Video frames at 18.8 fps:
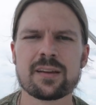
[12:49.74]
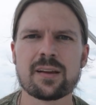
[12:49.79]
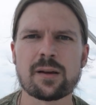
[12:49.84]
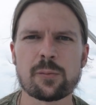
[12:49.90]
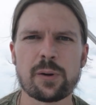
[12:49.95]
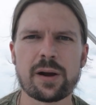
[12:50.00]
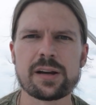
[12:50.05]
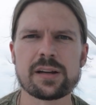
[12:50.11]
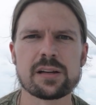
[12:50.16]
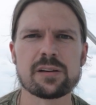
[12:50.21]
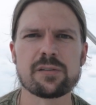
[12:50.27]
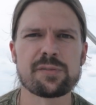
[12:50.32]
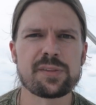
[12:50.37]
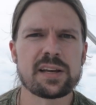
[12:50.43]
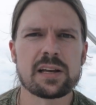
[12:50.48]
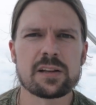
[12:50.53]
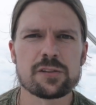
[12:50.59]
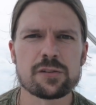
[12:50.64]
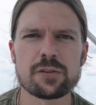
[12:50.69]
Right? And if the
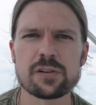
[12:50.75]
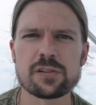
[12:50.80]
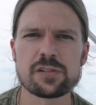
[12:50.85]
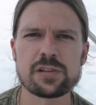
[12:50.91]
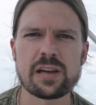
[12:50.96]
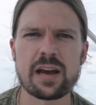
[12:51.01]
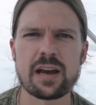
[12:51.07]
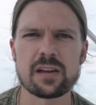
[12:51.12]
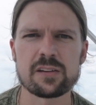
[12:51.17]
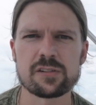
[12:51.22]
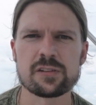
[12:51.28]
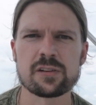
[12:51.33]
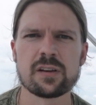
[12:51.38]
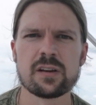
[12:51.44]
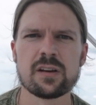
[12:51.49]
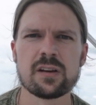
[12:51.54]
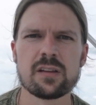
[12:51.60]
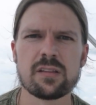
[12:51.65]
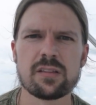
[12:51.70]
answer is yes,
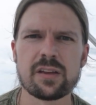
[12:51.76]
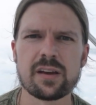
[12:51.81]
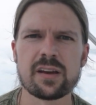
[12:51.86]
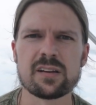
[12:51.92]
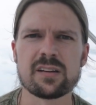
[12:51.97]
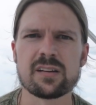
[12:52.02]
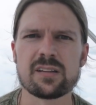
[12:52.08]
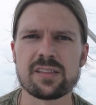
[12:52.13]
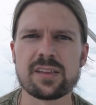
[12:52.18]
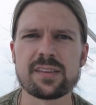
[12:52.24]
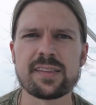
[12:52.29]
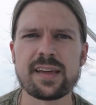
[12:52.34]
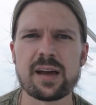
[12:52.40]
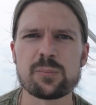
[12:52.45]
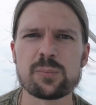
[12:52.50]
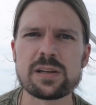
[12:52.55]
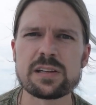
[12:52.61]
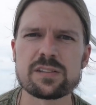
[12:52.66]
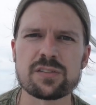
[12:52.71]
then then
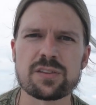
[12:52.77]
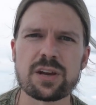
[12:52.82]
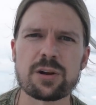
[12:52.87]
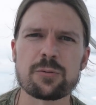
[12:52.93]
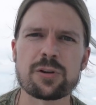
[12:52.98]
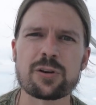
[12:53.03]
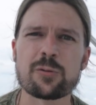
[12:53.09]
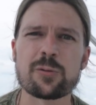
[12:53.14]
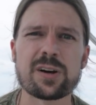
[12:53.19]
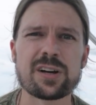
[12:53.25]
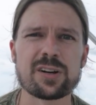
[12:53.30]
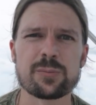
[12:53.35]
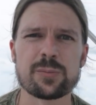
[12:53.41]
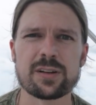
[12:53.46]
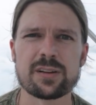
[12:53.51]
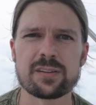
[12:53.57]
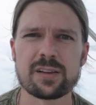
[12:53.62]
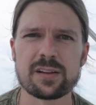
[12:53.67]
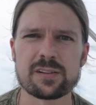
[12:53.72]
that meets that
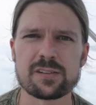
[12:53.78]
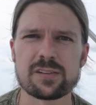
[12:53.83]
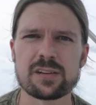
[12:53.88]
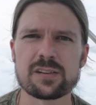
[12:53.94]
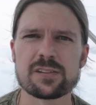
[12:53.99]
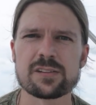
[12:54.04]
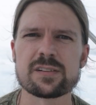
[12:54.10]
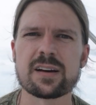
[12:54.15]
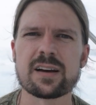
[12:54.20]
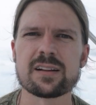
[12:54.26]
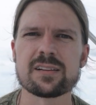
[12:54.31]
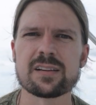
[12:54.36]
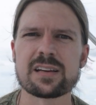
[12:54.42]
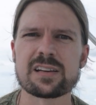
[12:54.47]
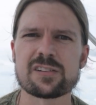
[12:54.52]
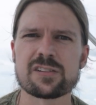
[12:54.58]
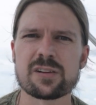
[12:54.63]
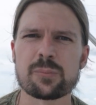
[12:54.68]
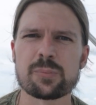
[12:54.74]
requirement. That's it's not
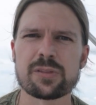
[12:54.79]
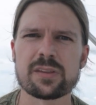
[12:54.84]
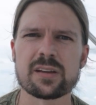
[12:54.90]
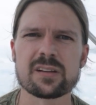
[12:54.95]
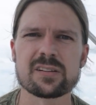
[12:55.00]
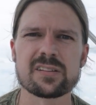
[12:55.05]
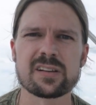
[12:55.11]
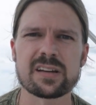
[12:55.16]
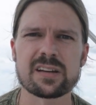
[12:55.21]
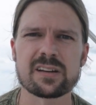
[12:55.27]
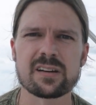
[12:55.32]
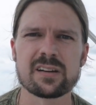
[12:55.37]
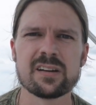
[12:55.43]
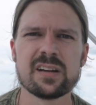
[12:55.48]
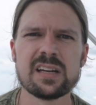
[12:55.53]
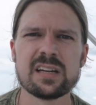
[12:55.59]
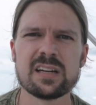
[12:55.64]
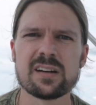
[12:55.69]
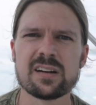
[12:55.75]
like something like a,
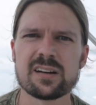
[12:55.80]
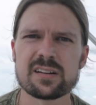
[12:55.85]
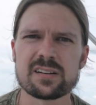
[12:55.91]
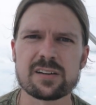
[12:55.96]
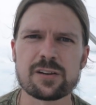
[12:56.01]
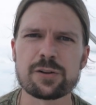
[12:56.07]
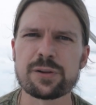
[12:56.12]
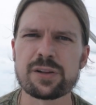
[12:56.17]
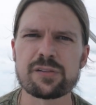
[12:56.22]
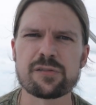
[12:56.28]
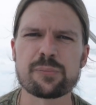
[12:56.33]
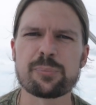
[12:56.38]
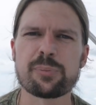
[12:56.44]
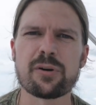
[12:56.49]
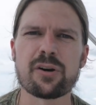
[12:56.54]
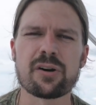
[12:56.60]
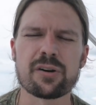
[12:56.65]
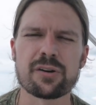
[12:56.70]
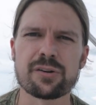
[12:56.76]
a Clif
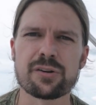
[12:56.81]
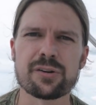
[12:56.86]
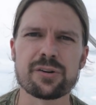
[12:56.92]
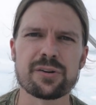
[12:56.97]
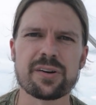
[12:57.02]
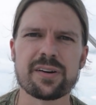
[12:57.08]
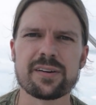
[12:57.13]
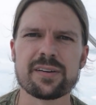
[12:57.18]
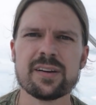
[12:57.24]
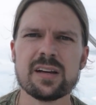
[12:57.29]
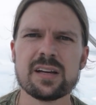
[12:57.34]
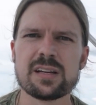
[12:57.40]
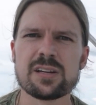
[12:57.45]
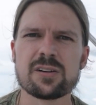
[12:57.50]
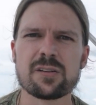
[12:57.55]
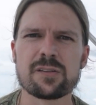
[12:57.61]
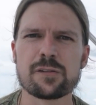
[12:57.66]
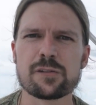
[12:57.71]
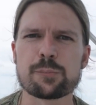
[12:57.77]
Bar or a, you
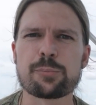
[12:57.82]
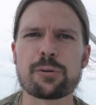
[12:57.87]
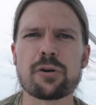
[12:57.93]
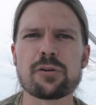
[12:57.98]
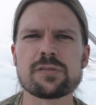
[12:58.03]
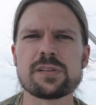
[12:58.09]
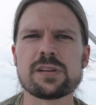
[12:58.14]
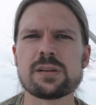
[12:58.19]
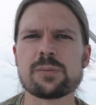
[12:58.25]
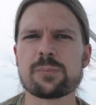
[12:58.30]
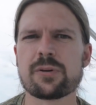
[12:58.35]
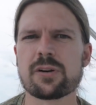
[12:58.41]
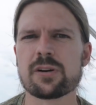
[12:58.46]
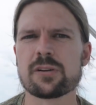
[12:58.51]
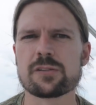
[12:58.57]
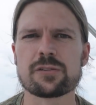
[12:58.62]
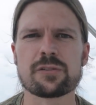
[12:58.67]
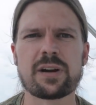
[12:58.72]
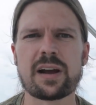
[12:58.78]
know those protein
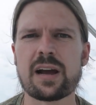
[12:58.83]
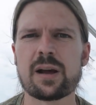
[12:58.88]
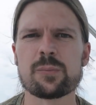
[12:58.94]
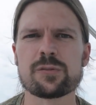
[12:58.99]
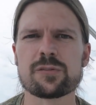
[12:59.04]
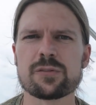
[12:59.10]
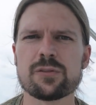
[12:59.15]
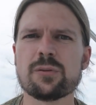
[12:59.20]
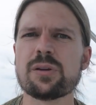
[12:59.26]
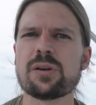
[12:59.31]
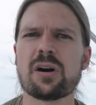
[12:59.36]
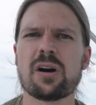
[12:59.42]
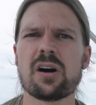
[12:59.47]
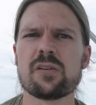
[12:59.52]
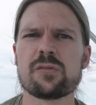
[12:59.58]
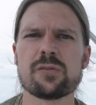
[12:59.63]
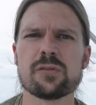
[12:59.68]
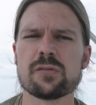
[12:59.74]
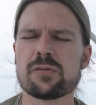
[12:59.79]
bars are absolutely
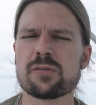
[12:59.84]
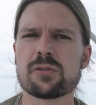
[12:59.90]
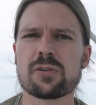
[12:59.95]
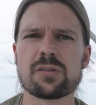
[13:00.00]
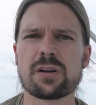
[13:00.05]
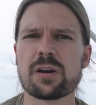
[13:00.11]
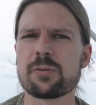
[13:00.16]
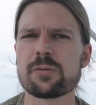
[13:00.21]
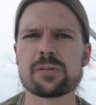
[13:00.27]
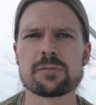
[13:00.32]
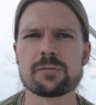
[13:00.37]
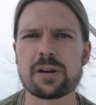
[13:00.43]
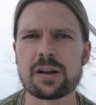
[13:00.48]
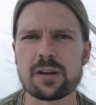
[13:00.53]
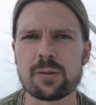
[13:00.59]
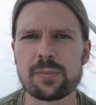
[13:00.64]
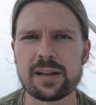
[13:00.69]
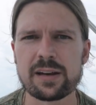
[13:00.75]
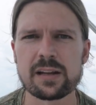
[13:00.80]
awful for you. I wouldn't
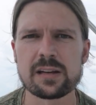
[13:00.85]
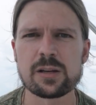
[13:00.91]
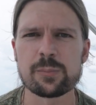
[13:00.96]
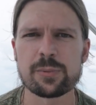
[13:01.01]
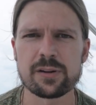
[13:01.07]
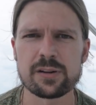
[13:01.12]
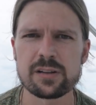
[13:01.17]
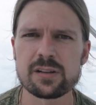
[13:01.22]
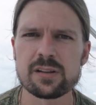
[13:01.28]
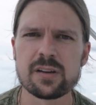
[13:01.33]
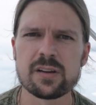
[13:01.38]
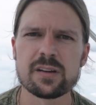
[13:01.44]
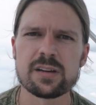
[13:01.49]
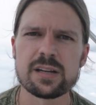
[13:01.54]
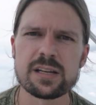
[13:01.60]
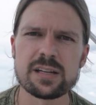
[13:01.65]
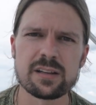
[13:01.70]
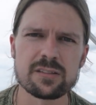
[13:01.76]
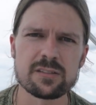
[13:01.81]
recommend anybody
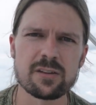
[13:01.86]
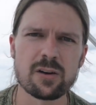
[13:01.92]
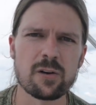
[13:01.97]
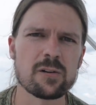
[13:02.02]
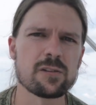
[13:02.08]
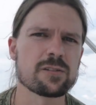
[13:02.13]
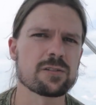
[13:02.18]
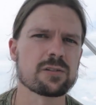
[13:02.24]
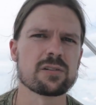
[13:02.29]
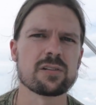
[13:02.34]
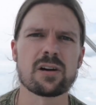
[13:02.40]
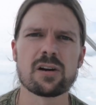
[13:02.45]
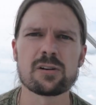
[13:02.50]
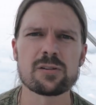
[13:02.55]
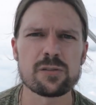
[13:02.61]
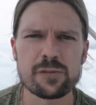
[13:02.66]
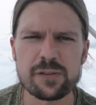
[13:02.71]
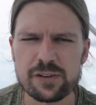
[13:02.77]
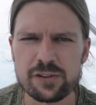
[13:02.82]
eating those or
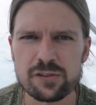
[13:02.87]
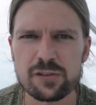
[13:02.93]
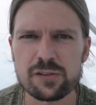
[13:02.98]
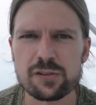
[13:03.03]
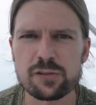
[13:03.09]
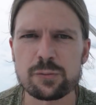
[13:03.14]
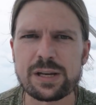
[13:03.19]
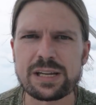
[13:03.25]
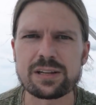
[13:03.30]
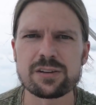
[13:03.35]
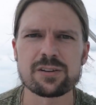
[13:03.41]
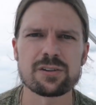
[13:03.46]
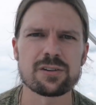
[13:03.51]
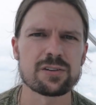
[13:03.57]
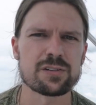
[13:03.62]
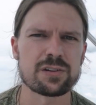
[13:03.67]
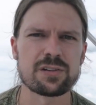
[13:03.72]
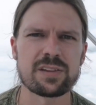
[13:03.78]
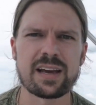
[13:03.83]
artificial
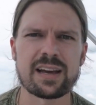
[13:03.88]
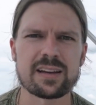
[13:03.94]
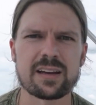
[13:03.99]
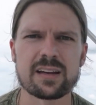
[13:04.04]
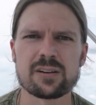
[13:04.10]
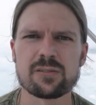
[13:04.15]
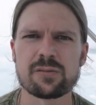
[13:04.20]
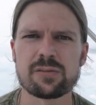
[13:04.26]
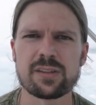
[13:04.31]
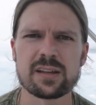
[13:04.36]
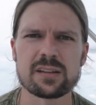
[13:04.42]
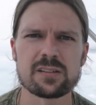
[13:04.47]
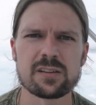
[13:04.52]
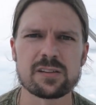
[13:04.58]
sweeteners or that kind of thing.